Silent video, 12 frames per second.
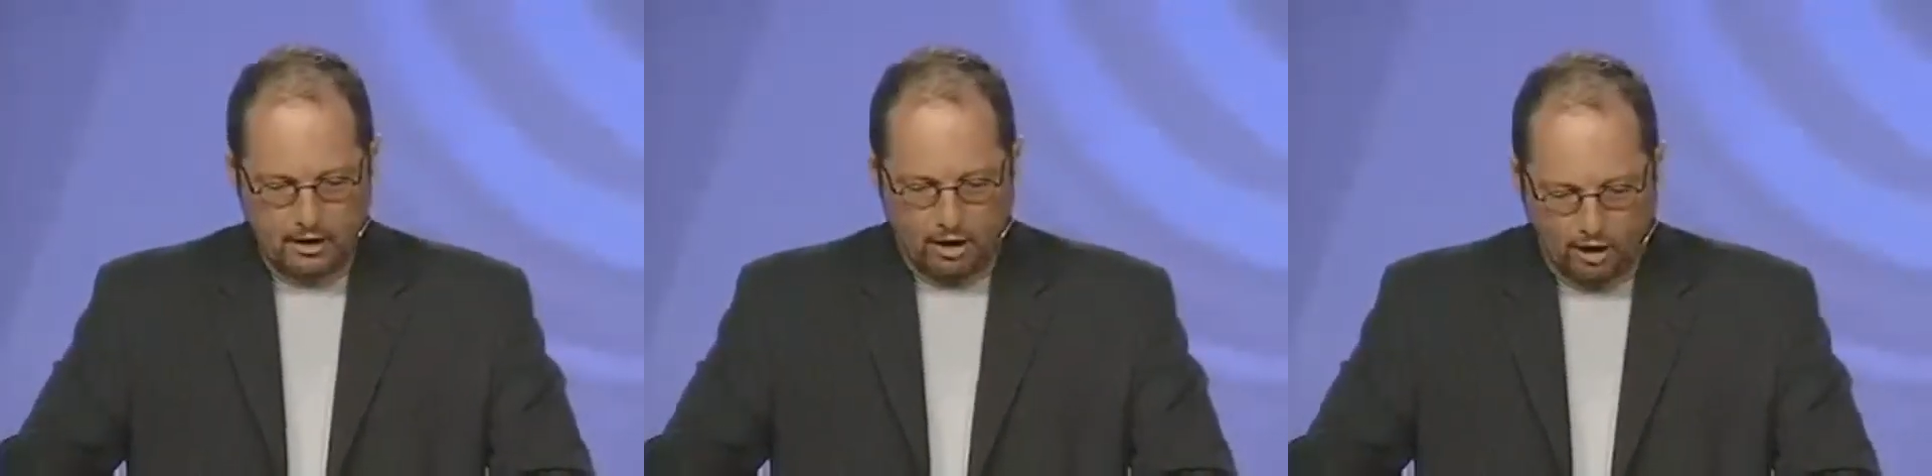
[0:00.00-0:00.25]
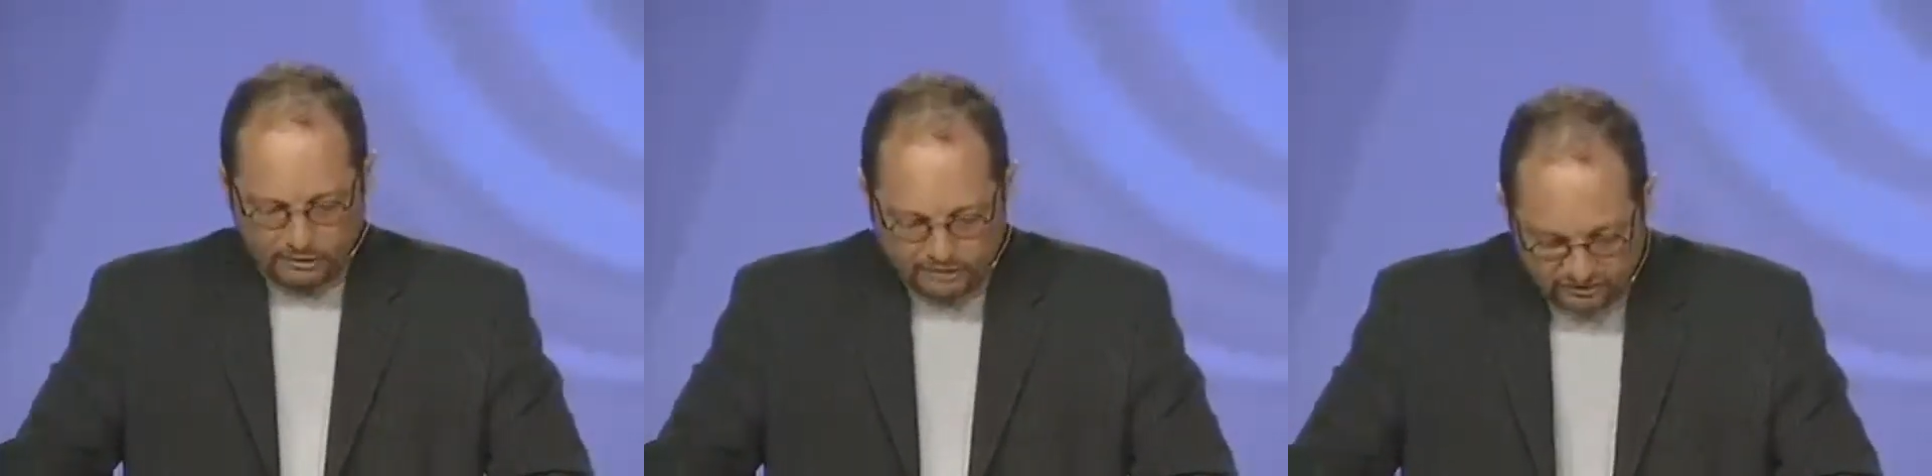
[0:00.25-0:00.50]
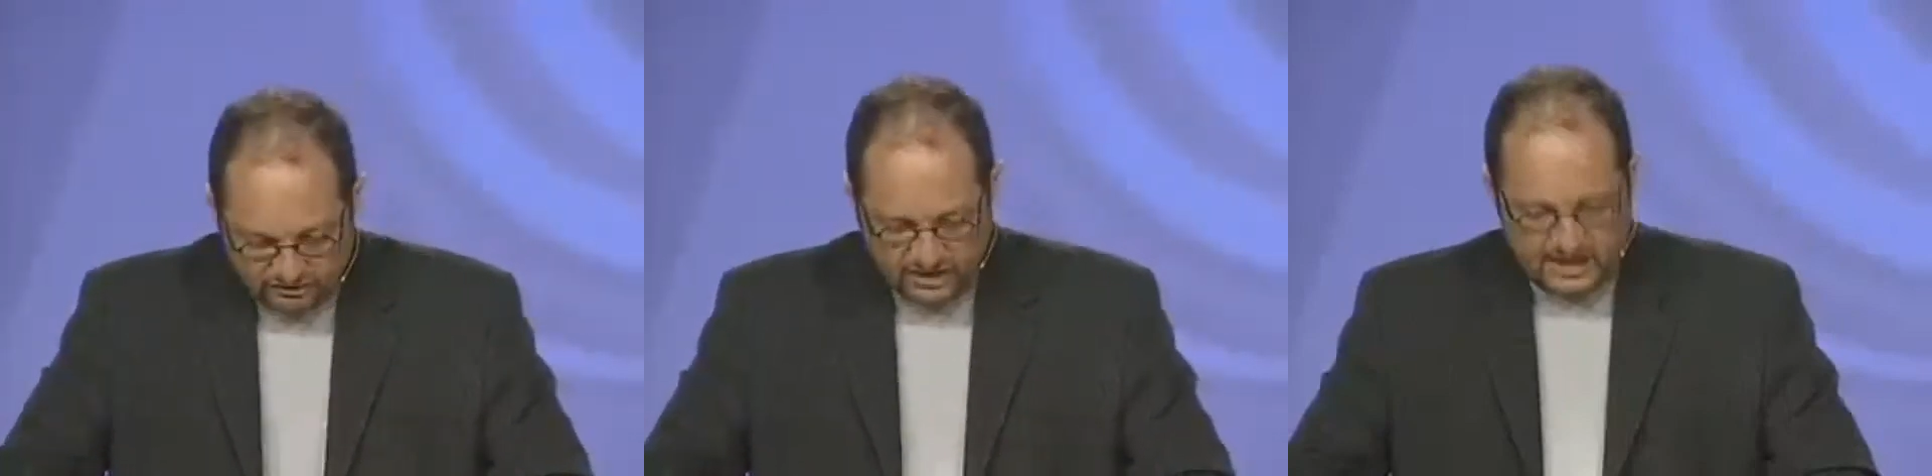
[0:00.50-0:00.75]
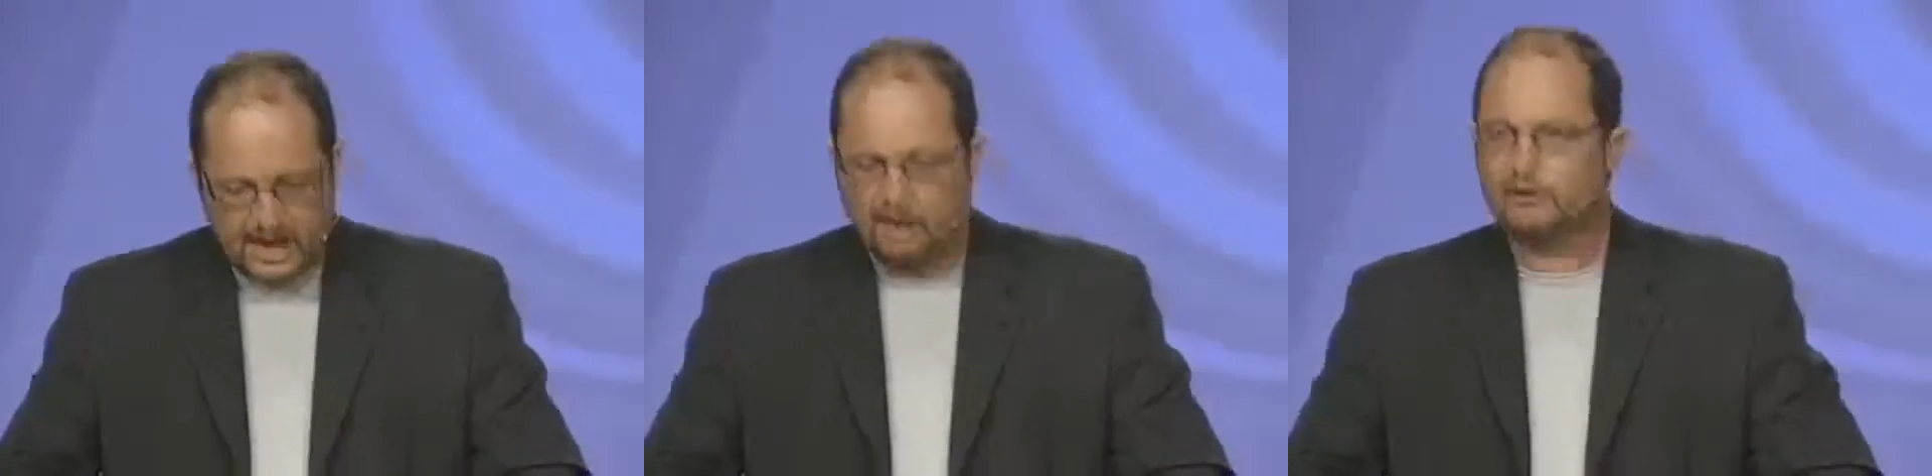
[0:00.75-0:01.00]
Hard to
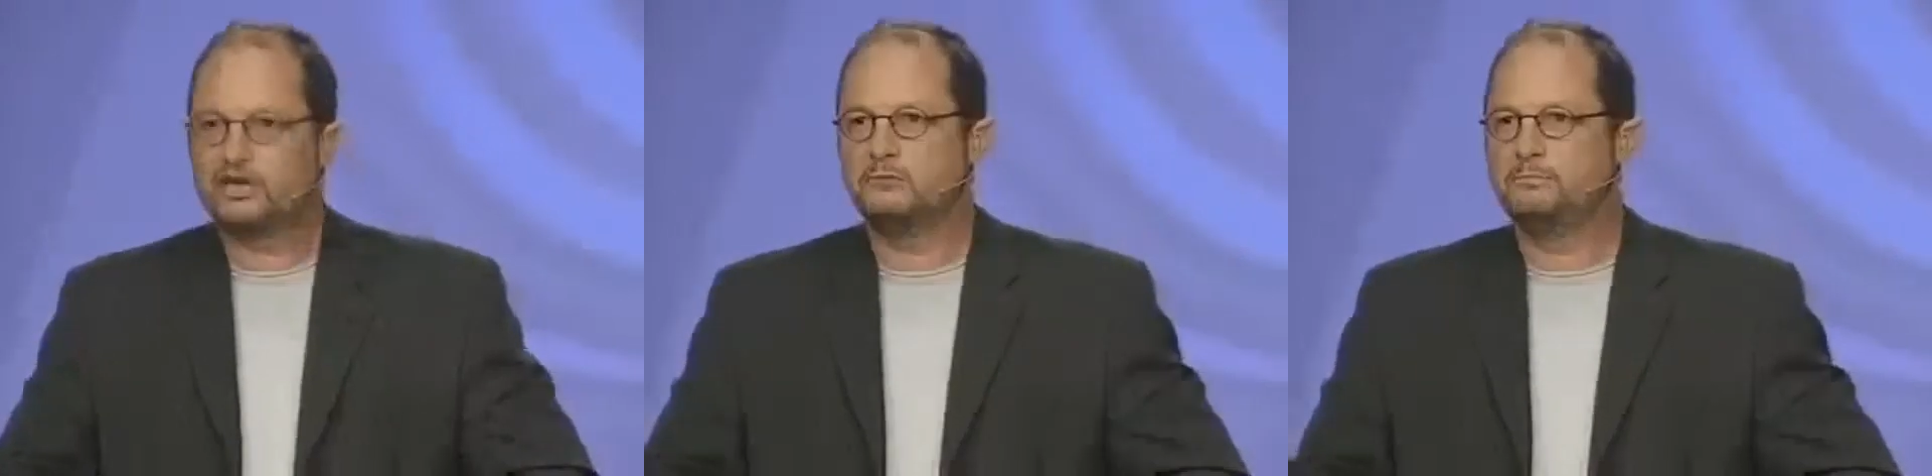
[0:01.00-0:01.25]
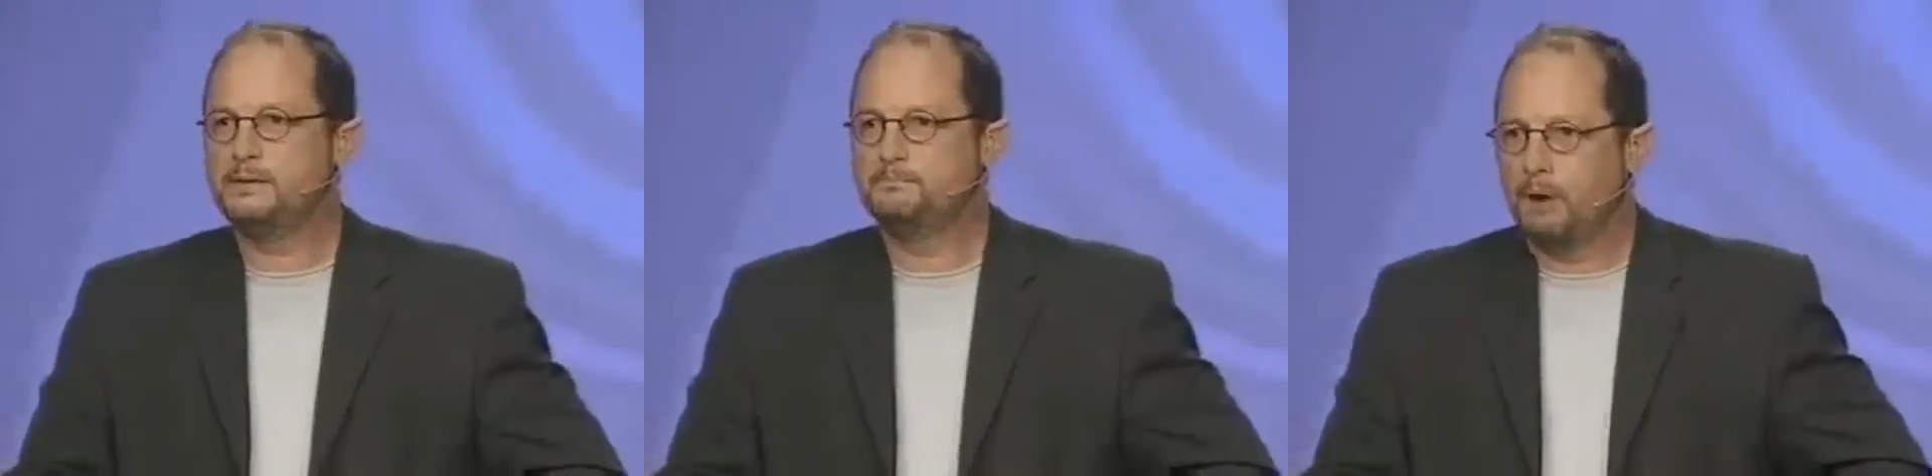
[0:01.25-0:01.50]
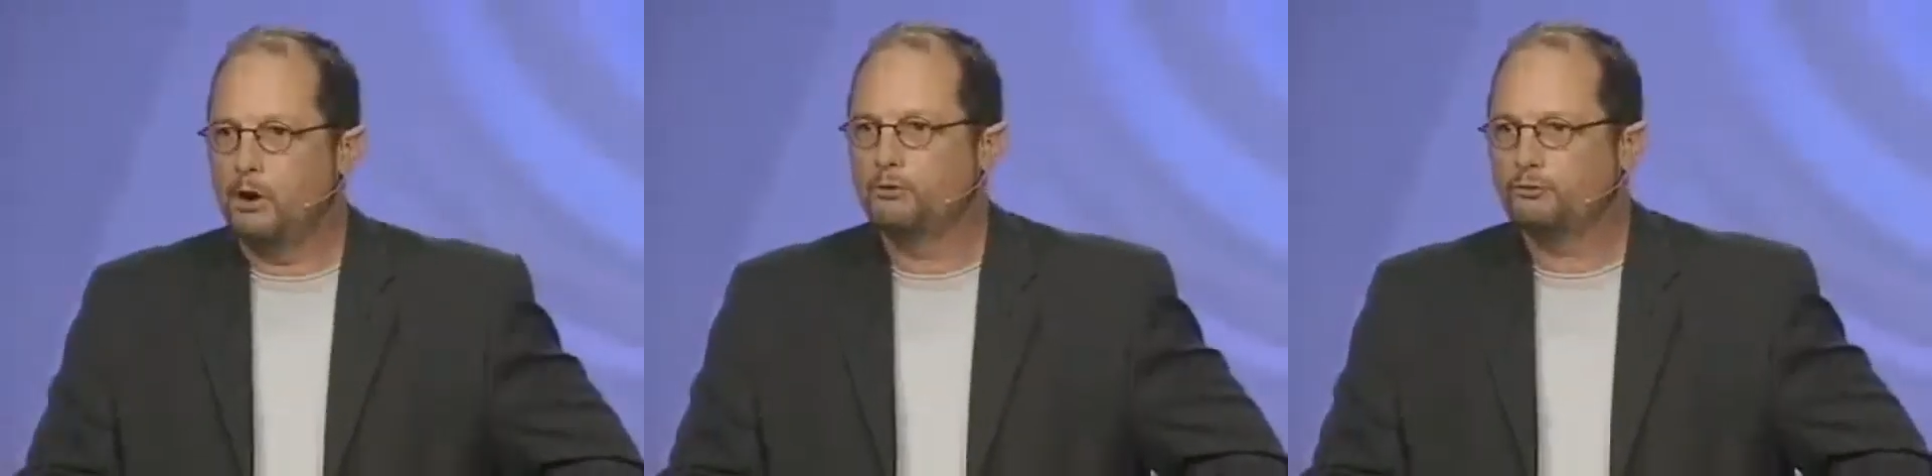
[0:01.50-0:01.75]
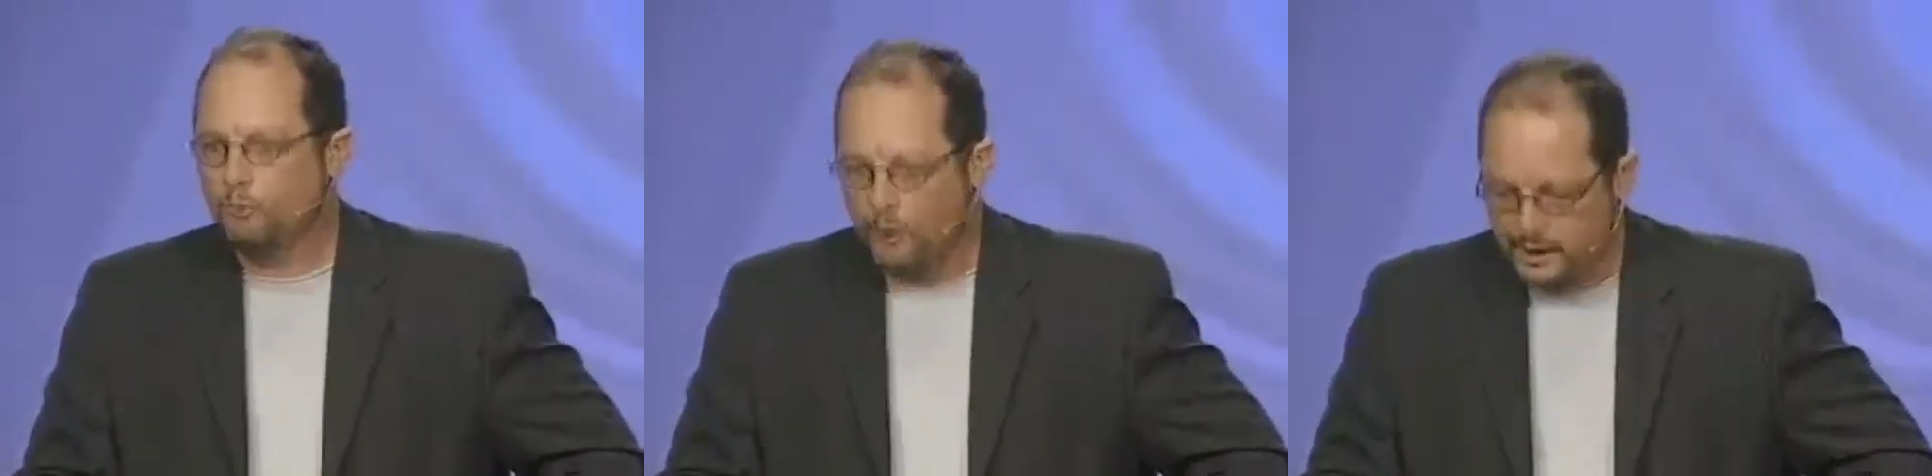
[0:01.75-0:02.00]
see how it could be
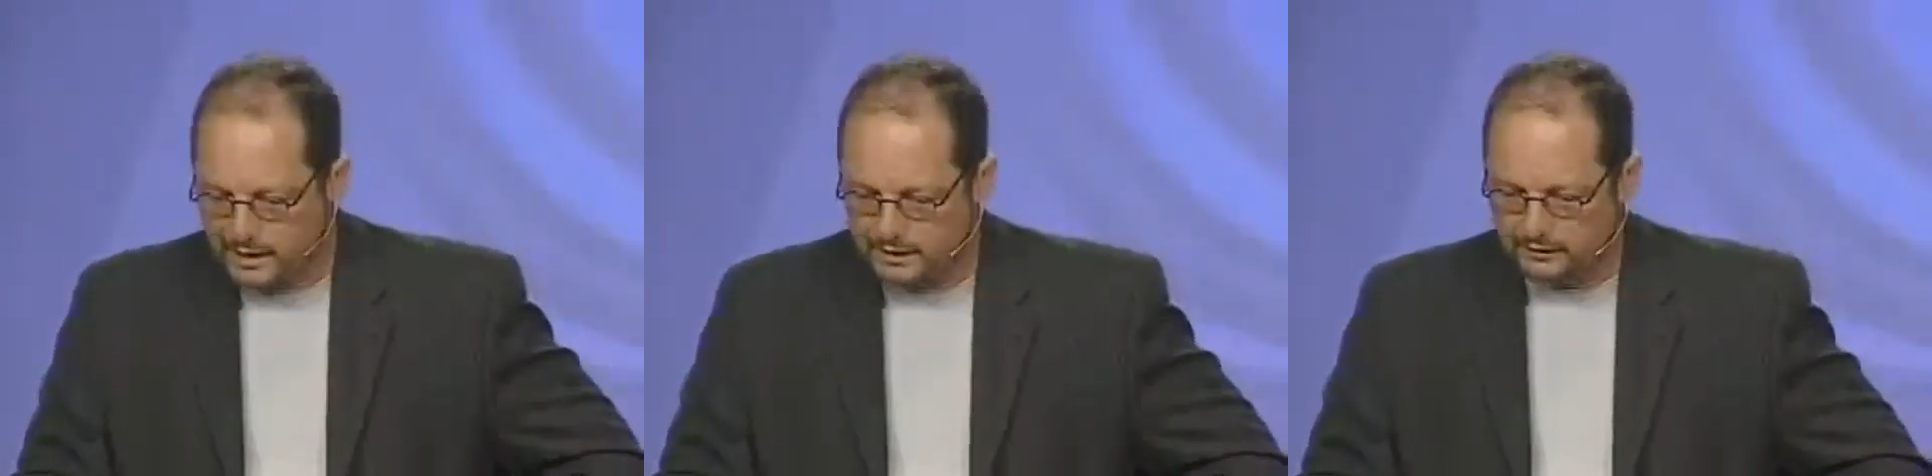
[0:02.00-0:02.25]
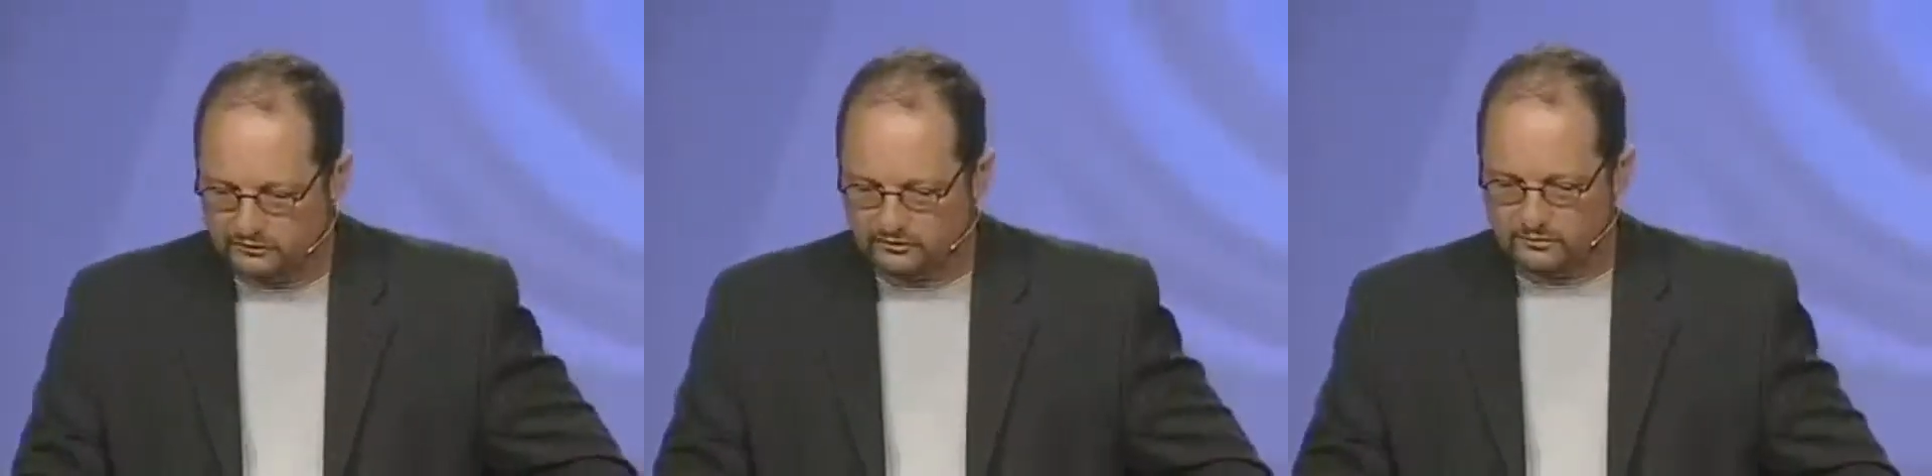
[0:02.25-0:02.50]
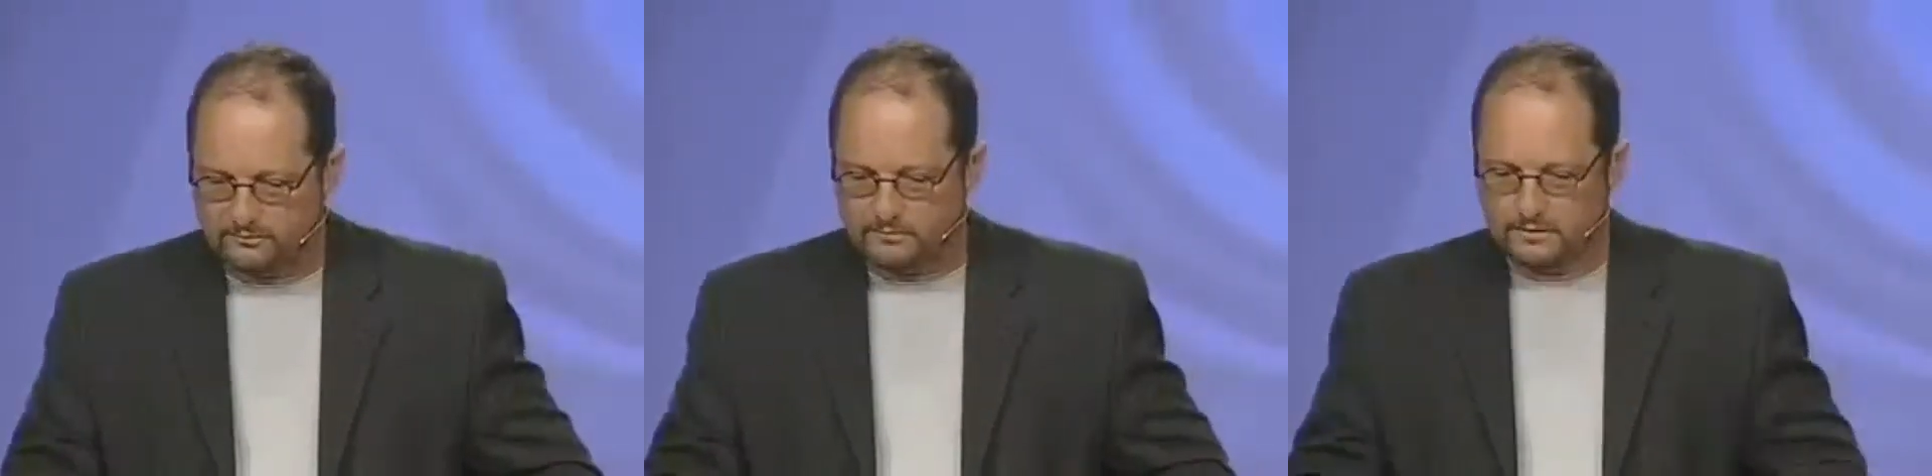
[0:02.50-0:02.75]
both ways.